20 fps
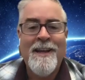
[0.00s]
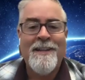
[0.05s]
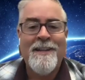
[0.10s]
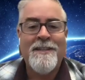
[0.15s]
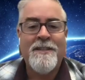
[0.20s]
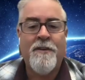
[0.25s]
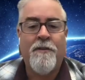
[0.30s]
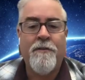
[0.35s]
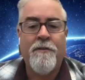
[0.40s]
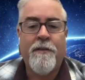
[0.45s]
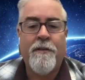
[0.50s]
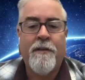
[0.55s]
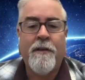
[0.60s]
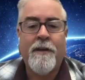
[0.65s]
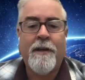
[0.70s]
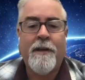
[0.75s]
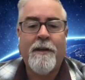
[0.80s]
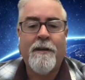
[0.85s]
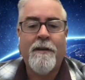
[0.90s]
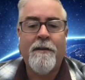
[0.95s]
So
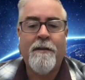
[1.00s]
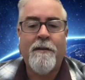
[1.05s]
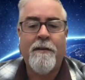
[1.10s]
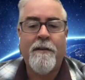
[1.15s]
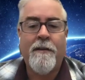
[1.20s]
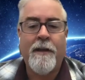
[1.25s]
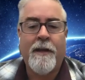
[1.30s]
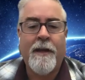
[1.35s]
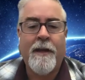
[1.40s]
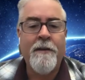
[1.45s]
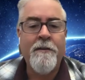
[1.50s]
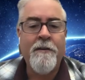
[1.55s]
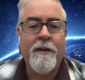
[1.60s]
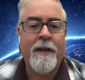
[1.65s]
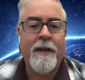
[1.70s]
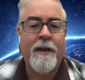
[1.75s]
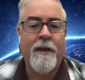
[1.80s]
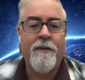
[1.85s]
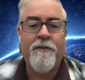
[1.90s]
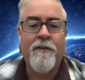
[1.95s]
the kinder
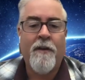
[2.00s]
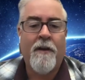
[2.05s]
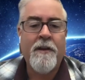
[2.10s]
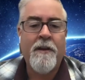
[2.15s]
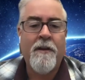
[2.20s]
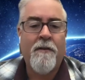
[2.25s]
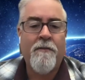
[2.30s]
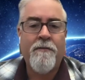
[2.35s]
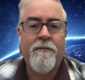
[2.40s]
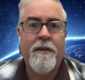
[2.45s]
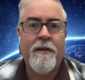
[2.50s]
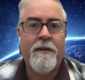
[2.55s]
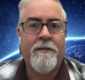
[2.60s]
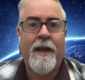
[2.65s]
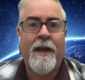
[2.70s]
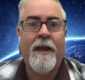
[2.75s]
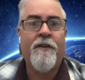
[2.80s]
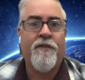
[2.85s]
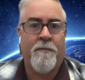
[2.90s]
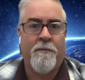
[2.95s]
kids, it
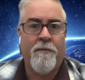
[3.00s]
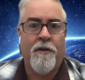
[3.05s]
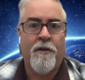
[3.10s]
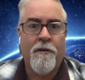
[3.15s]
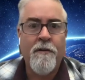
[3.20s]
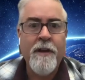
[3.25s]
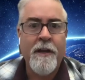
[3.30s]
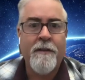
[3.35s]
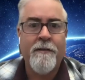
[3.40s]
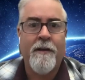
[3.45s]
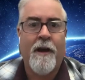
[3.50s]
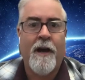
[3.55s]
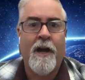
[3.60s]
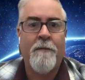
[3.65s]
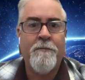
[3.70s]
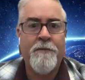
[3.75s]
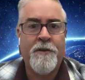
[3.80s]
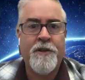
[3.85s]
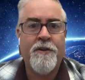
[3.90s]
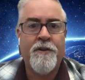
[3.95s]
takes some learning
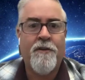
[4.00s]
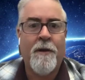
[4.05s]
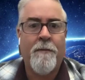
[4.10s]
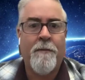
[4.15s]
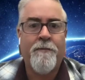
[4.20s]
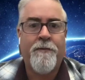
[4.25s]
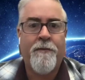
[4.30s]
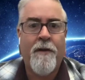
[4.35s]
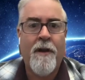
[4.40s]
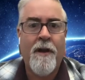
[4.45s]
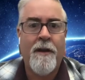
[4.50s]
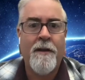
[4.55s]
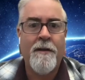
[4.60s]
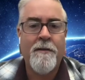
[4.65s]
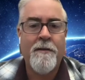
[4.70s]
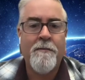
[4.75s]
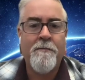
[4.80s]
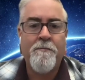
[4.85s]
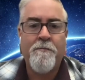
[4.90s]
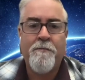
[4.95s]
time, sure, up front,
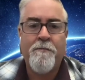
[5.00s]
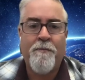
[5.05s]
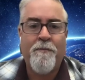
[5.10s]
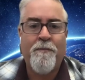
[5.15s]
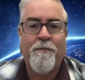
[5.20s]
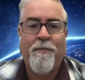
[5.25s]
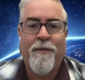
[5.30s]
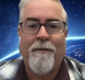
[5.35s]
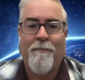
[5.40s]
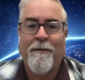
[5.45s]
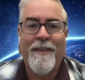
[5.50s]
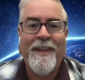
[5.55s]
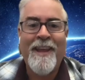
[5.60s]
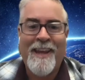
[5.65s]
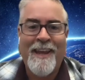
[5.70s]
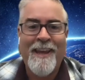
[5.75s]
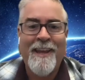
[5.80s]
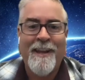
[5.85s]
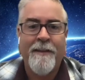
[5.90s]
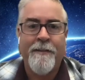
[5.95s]
but when they
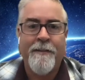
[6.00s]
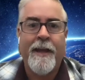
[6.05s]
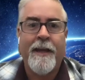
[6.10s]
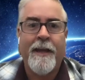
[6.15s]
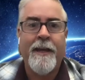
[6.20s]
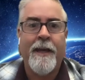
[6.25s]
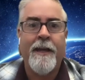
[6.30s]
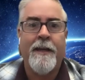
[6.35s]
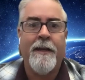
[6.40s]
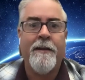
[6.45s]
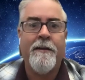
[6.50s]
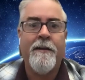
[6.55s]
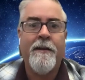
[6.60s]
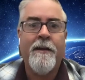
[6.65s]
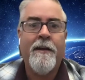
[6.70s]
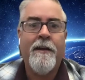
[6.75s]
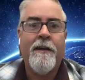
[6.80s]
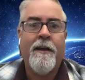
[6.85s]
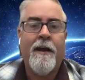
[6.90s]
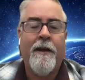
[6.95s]
get it,
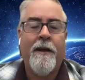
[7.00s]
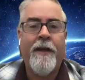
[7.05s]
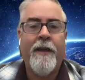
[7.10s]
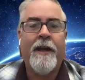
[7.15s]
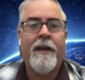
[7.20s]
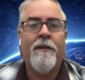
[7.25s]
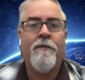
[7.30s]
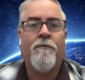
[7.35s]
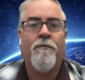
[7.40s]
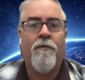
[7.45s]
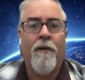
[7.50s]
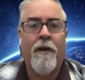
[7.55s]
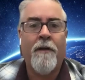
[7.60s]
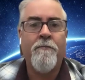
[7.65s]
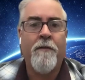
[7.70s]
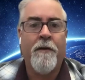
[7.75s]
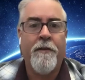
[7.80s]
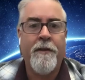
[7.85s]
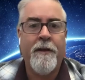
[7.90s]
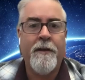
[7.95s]
and they can run
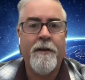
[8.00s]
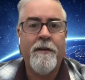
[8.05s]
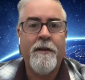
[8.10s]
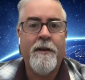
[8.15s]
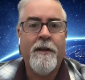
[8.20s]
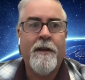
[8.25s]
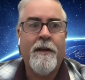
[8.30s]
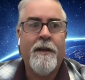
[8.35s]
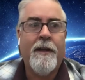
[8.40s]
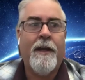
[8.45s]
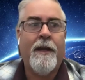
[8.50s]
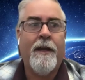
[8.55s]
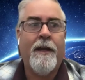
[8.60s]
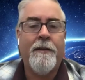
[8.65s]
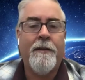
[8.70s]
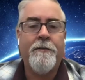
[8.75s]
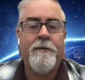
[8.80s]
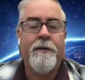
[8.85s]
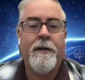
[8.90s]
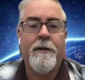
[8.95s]
with it.
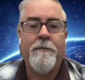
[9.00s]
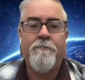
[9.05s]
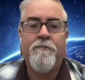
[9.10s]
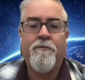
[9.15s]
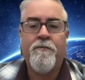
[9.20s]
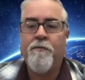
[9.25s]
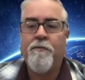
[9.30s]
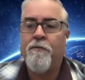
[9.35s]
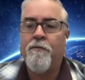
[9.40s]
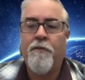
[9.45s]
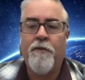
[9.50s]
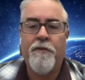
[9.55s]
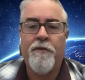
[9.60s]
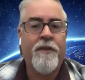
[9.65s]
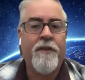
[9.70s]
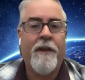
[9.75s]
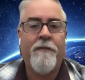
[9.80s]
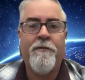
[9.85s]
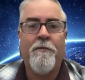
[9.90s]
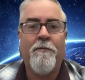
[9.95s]
And we'll
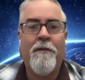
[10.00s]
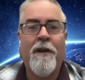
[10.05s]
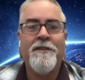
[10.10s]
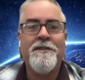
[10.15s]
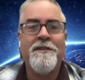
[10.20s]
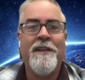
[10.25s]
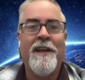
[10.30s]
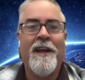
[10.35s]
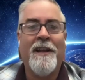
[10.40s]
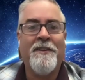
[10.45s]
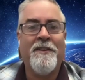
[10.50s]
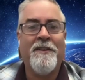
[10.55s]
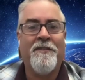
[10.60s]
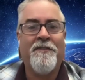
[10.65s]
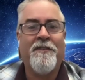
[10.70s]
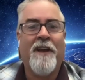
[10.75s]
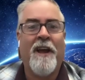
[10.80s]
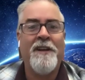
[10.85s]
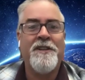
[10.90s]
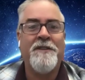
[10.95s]
save the rest of that
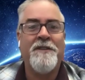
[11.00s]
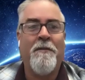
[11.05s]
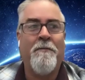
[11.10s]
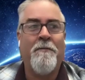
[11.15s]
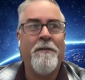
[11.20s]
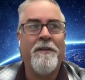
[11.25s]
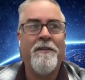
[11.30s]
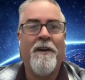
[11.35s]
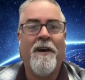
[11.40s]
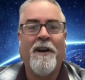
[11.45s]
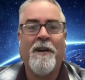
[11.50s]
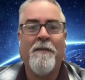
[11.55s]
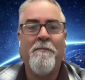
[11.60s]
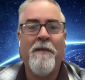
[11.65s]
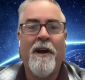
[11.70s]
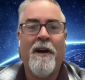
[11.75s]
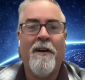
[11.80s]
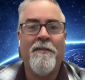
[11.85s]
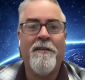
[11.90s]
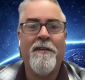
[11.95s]
discussion when we talk
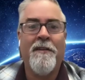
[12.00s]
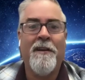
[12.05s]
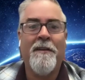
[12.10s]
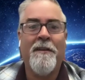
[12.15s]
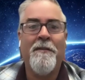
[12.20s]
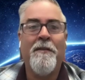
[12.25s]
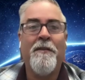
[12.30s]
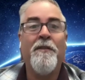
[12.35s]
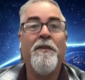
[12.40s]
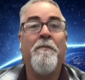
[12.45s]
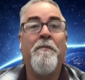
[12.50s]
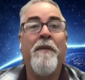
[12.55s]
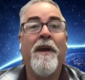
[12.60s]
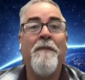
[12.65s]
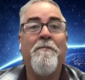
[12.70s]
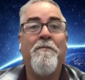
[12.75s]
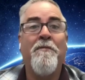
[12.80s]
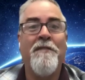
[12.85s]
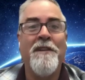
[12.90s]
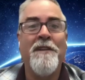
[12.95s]
about the
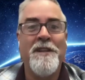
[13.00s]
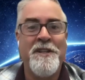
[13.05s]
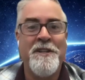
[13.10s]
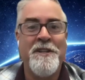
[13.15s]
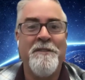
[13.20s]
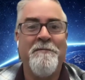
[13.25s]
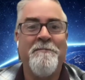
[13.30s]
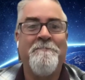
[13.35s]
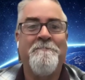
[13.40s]
paper issue.